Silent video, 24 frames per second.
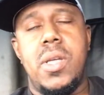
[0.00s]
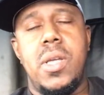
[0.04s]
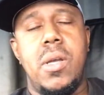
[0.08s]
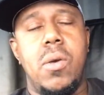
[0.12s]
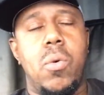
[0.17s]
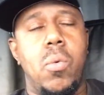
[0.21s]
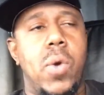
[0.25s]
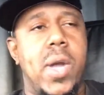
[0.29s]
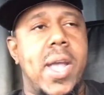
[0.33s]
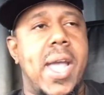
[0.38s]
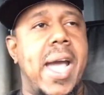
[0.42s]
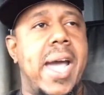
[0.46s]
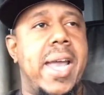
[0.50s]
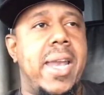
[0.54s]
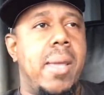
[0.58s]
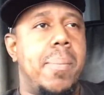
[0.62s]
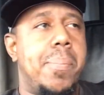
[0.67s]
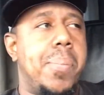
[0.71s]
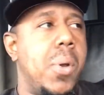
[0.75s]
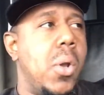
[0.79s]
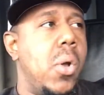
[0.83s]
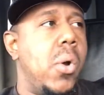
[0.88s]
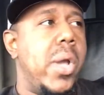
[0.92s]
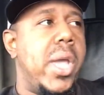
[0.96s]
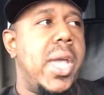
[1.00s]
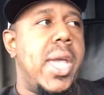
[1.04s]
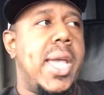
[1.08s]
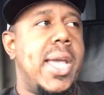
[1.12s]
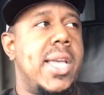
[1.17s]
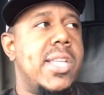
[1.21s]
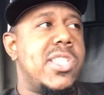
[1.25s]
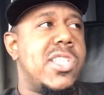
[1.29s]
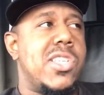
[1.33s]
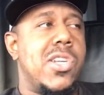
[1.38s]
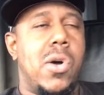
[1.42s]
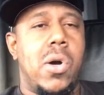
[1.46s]
what kind of
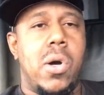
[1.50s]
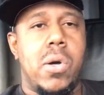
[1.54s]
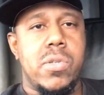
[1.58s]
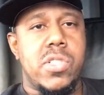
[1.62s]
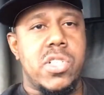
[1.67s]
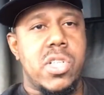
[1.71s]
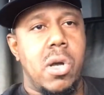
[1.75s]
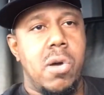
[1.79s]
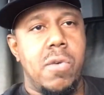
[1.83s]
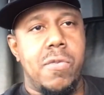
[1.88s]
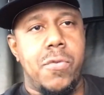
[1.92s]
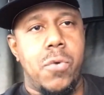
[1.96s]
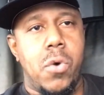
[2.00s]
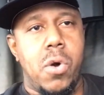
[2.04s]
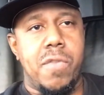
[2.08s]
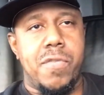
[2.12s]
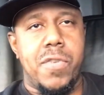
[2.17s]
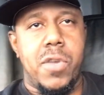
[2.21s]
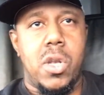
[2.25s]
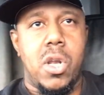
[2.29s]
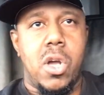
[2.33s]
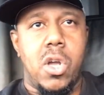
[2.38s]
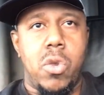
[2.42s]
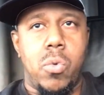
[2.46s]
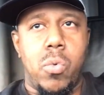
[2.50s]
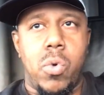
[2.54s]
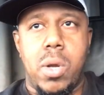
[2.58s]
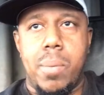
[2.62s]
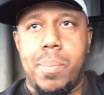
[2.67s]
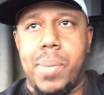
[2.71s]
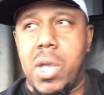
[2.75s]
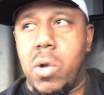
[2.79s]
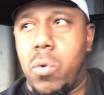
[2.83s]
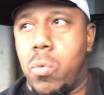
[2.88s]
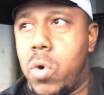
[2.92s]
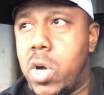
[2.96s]
employees, so on and so forth. You want to
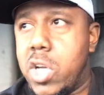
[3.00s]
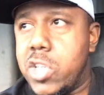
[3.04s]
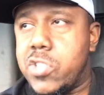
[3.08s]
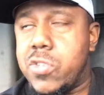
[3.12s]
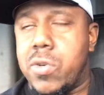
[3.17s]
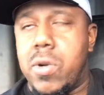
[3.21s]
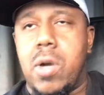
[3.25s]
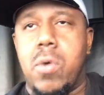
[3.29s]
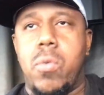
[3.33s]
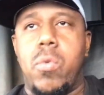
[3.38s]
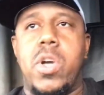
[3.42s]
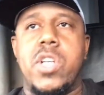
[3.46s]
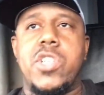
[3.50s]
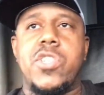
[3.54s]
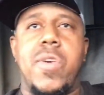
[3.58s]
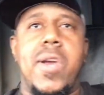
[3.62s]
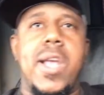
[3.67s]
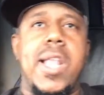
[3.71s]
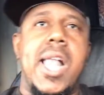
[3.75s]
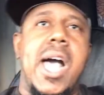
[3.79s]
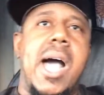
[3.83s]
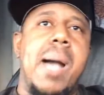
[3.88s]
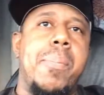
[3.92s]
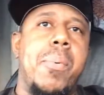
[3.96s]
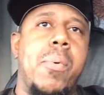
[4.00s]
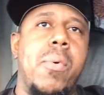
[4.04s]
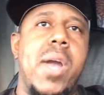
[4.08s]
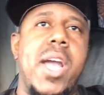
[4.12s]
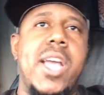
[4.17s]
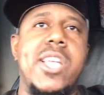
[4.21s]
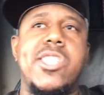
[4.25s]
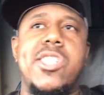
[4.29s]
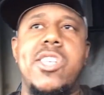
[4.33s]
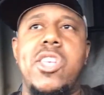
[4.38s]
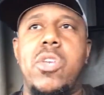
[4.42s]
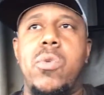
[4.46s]
be a one truck, one trailer
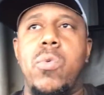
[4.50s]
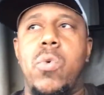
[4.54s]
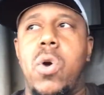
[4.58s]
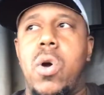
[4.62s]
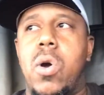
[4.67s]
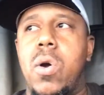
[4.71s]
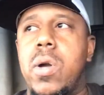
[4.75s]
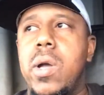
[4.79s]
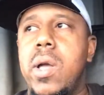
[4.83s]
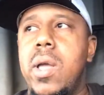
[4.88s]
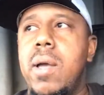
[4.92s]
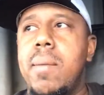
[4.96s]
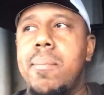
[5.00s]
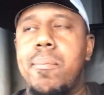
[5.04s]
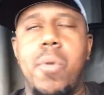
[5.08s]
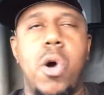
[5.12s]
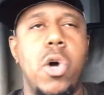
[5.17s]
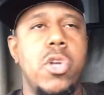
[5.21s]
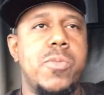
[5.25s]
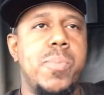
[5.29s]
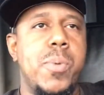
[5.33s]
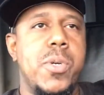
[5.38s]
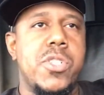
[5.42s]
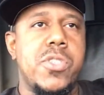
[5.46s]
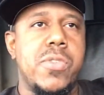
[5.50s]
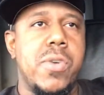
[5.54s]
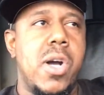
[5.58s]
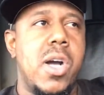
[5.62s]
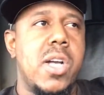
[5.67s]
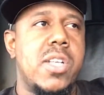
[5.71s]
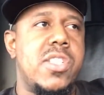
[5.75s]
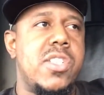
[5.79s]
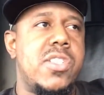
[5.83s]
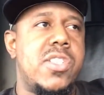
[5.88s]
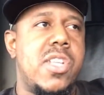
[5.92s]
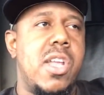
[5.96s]
operation. You want multiple
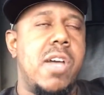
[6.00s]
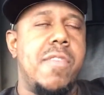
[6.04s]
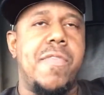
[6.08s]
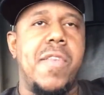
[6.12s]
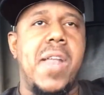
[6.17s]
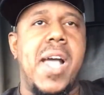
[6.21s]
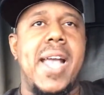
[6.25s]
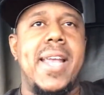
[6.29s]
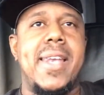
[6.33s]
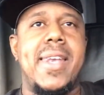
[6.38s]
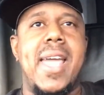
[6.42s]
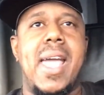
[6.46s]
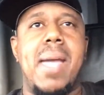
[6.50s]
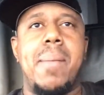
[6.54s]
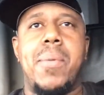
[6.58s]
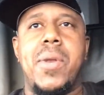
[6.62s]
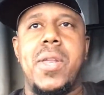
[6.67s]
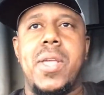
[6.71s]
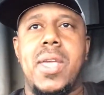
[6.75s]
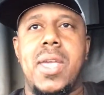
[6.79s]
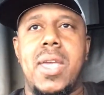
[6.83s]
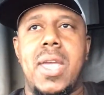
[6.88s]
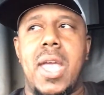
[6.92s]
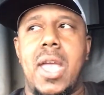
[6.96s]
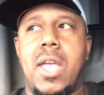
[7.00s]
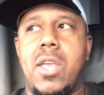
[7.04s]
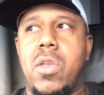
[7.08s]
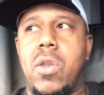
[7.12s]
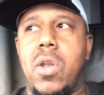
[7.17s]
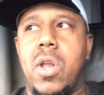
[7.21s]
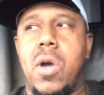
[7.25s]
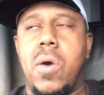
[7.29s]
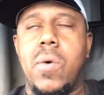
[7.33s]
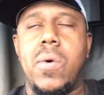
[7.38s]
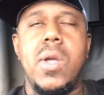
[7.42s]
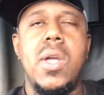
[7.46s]
trucks and stuff like that. But again,
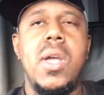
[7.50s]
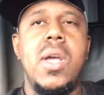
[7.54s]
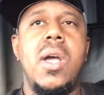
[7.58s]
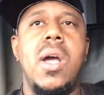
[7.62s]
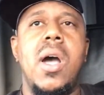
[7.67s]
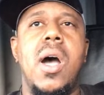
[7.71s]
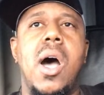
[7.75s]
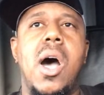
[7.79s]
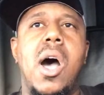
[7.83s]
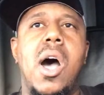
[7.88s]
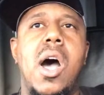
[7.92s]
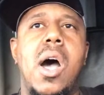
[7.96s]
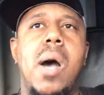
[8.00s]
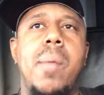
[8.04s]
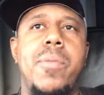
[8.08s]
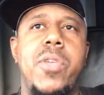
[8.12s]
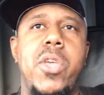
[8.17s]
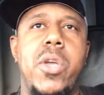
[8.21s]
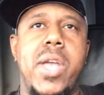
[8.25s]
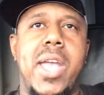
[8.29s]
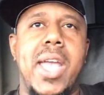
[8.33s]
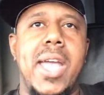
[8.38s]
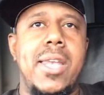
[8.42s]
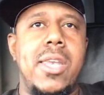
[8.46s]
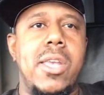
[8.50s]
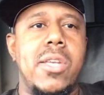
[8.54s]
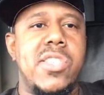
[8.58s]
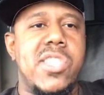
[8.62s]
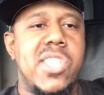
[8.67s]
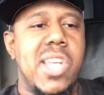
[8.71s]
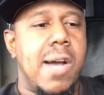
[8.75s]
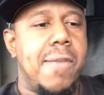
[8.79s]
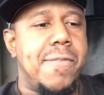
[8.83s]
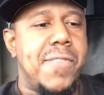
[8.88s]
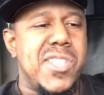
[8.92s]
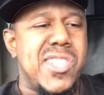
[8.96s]
you're getting
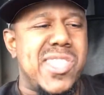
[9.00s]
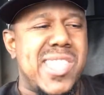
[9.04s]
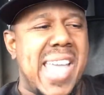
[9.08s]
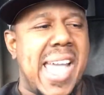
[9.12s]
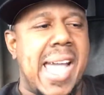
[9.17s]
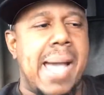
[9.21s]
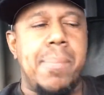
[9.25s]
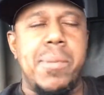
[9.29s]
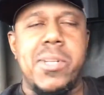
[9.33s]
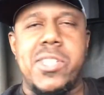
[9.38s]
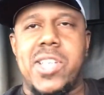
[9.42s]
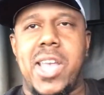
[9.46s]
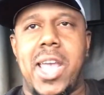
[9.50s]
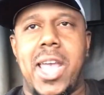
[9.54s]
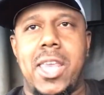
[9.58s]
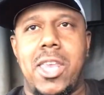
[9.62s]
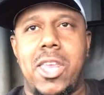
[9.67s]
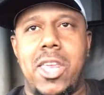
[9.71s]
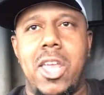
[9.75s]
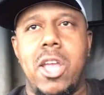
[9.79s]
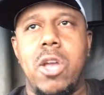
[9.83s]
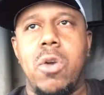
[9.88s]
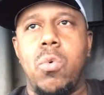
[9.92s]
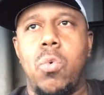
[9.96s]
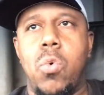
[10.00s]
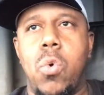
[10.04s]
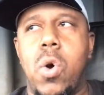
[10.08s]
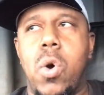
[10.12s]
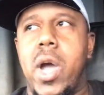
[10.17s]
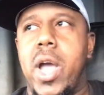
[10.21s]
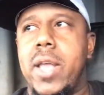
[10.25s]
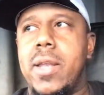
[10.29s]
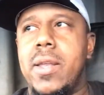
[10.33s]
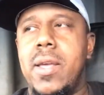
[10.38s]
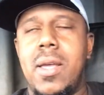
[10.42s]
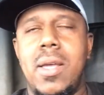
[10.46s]
yourself established in year
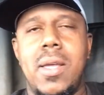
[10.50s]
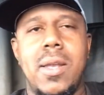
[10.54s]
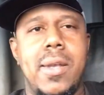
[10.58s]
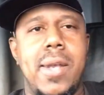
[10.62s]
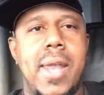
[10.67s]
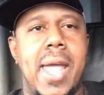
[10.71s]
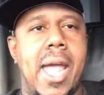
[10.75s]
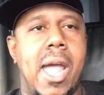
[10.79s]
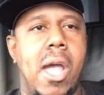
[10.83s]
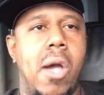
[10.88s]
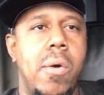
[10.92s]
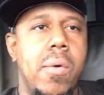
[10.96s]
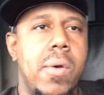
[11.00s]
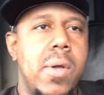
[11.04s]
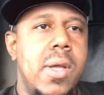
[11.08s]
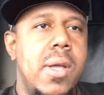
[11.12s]
1. Now,